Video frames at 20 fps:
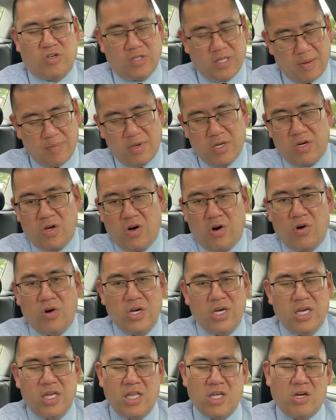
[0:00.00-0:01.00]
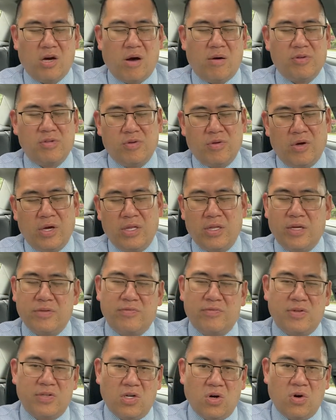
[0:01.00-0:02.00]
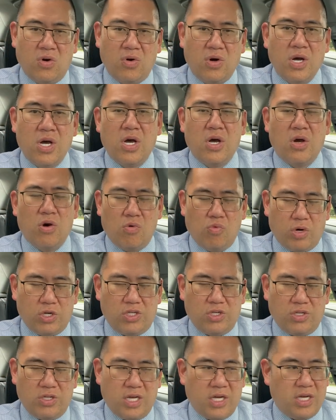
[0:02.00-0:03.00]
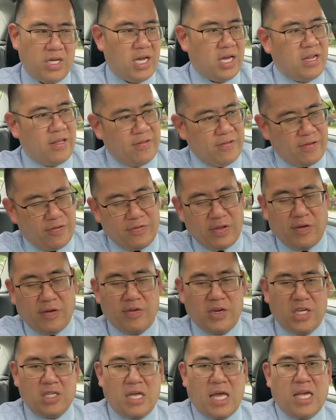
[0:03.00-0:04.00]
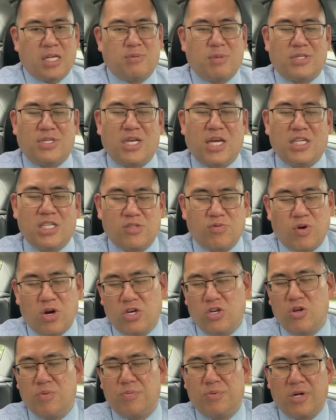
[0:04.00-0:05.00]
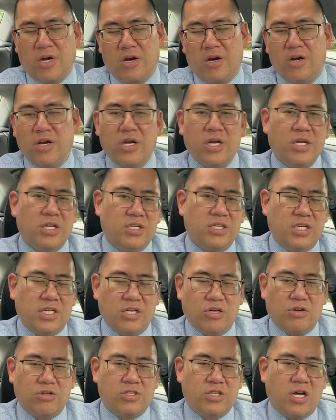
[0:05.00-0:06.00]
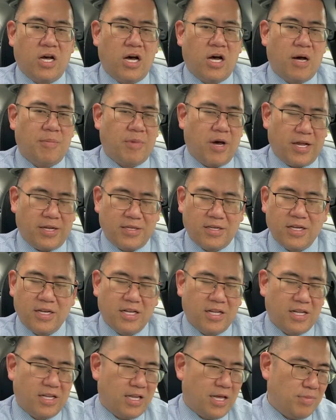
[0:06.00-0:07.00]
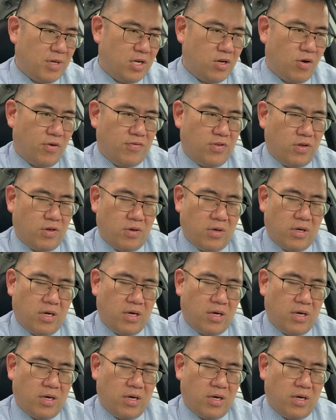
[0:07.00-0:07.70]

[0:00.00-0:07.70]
Let me know in the comments below. I'd love to know what you think. And if you have any expectations for our new player, Nils Aman, let me know if you